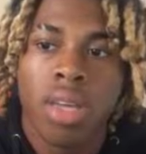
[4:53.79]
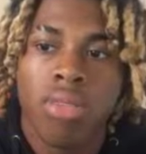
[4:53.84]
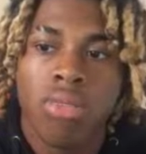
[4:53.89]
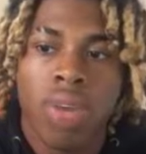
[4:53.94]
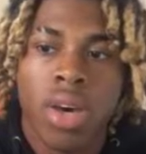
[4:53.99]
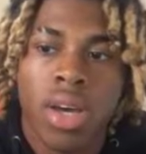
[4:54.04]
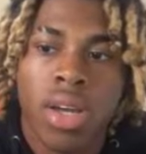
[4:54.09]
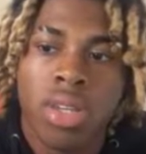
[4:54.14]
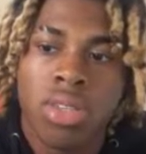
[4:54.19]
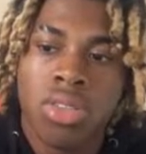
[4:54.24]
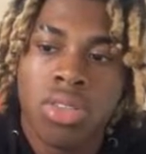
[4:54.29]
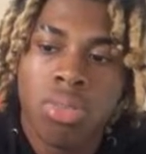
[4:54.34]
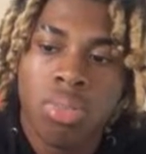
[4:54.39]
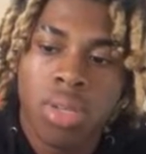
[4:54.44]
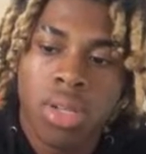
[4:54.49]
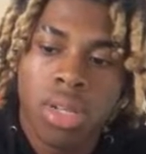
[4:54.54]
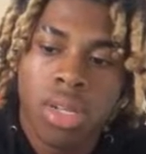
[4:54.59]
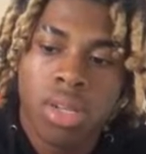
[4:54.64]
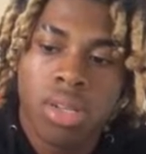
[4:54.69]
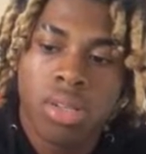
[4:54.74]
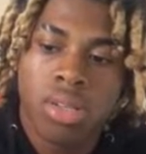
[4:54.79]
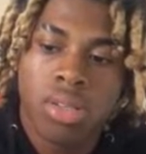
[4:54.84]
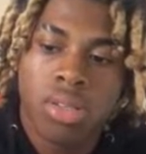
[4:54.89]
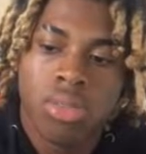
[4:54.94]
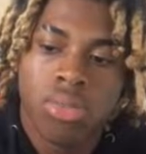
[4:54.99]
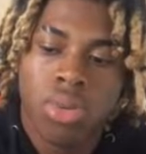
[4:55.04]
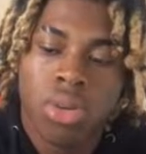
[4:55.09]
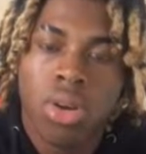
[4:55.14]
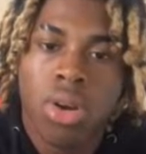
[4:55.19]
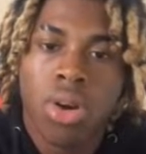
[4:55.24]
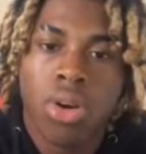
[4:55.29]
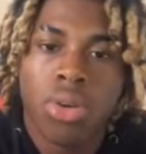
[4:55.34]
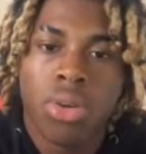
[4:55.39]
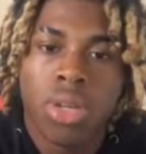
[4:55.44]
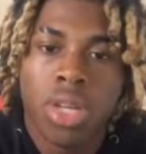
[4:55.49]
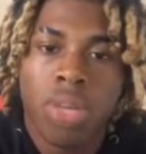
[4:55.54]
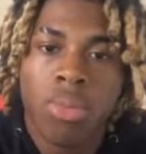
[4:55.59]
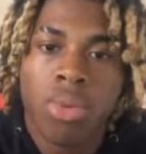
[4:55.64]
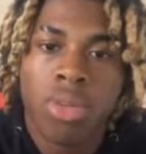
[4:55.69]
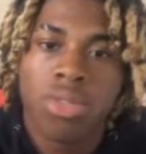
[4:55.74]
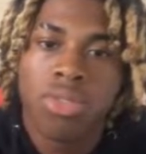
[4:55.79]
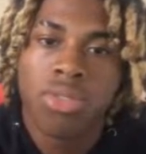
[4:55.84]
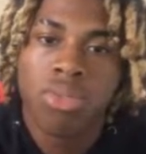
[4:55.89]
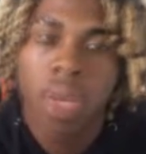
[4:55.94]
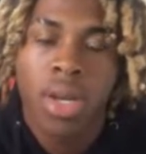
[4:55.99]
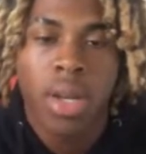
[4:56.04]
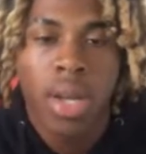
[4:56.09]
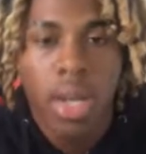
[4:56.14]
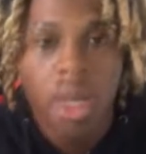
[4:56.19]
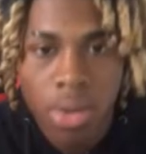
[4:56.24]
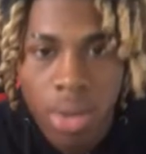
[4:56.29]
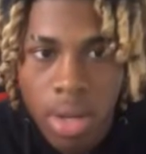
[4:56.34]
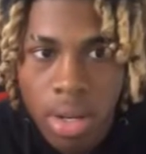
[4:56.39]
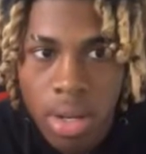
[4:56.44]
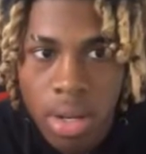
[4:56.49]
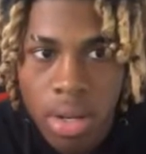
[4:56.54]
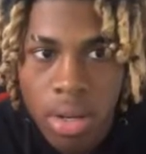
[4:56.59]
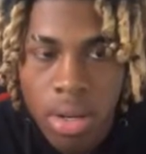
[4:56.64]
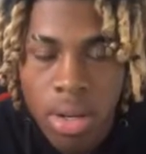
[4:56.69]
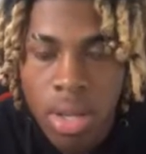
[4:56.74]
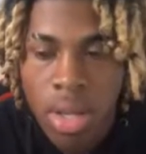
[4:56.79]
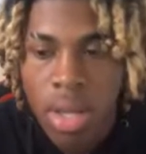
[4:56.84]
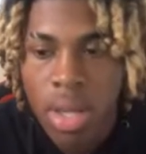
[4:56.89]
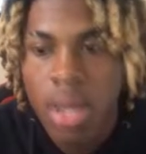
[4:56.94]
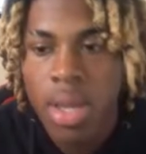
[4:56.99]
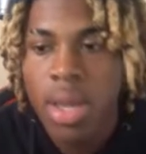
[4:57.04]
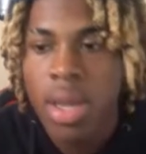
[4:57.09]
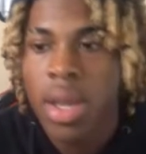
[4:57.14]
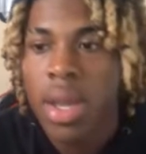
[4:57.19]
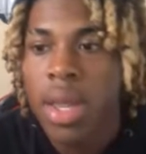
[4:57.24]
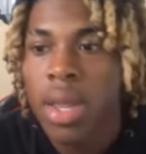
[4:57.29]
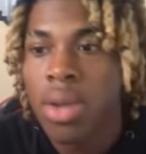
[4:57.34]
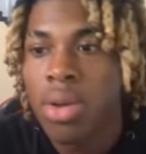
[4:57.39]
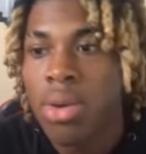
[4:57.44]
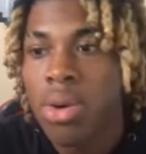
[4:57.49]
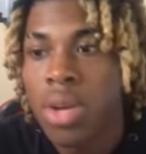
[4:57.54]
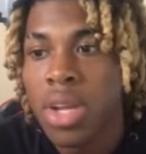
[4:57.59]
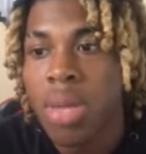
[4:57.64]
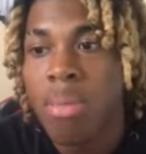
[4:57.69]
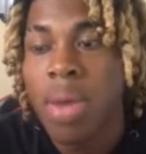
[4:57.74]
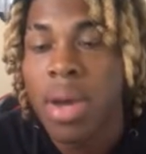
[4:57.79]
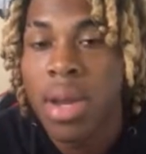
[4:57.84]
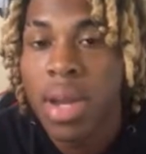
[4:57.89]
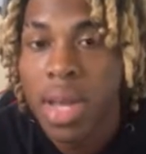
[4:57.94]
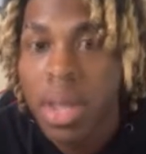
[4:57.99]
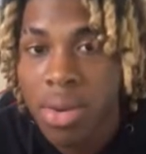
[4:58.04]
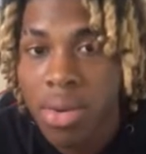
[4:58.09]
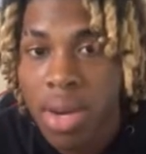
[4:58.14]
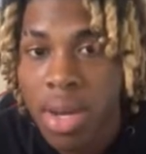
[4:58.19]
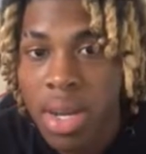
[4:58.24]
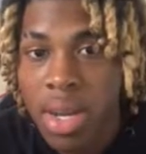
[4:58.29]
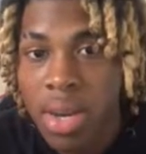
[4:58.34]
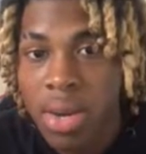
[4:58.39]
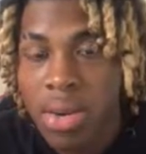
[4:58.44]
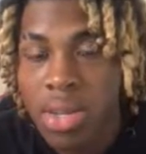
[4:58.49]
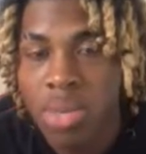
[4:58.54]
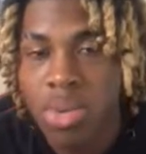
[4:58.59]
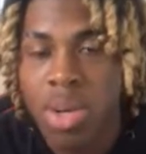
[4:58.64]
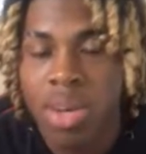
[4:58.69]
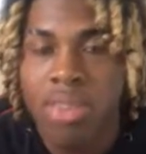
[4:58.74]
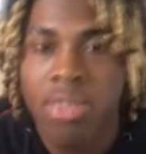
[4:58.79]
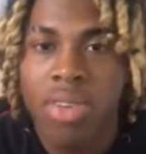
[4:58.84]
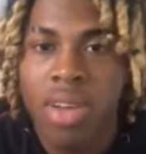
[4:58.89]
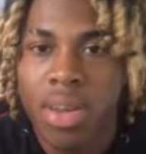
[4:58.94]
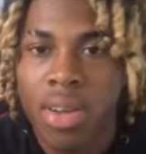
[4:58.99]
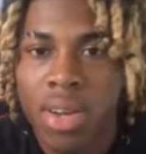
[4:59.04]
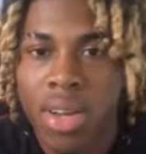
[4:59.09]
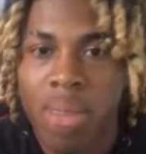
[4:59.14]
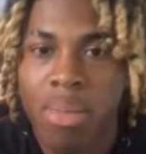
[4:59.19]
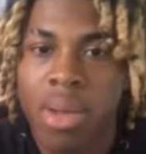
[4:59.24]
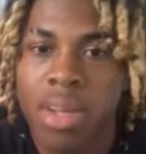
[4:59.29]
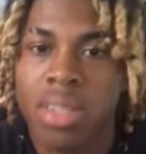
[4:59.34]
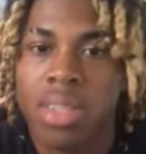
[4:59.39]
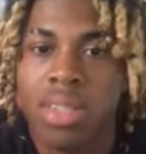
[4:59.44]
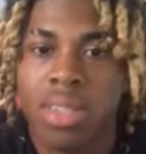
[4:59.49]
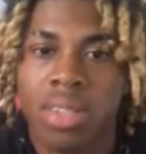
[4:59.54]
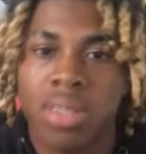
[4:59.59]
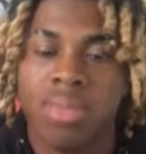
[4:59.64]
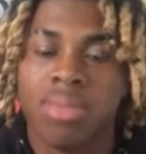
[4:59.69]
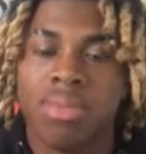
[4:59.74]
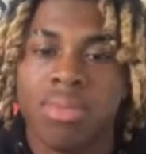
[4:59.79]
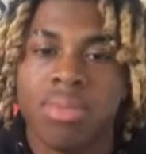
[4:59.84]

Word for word: invited to play uh, with Cardinal Gibbons for my ninth grade year. And then going in my ninth grade year is when I found out about the